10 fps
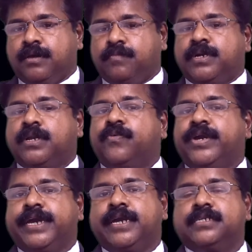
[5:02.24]
But
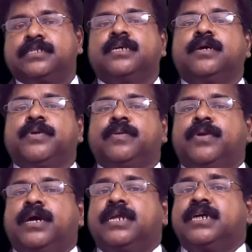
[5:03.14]
nowadays,
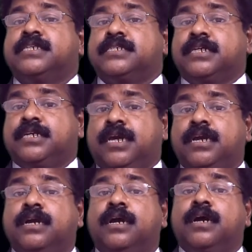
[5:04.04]
people are
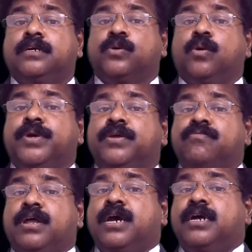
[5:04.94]
constructing so many
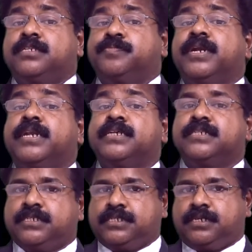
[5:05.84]
flats,
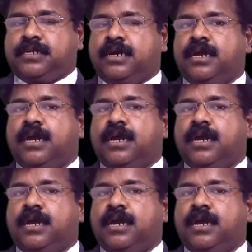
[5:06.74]
buildings, etc.